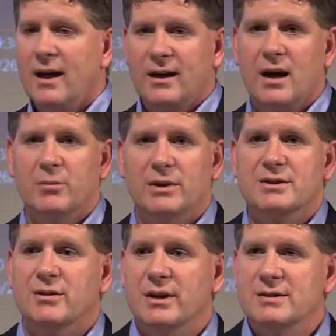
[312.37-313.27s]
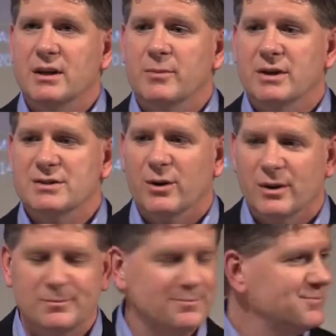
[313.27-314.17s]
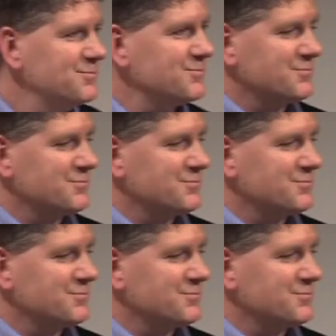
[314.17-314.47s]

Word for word: And God bless the great state of Minnesota.